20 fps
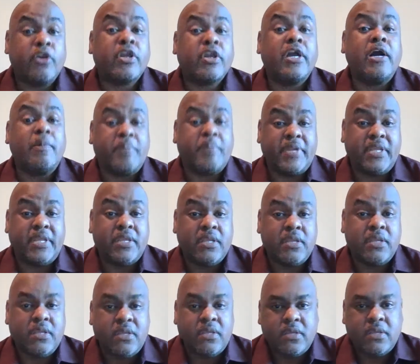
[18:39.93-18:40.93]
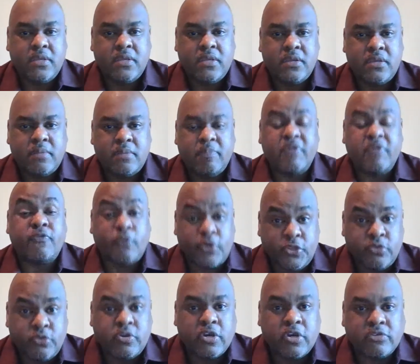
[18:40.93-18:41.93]
company before
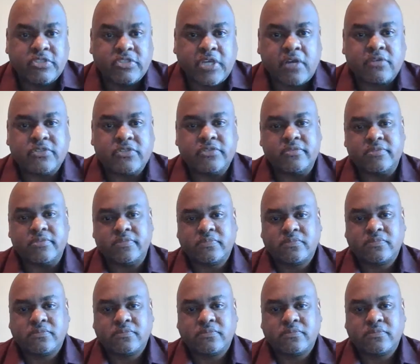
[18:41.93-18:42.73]
you go talk to them.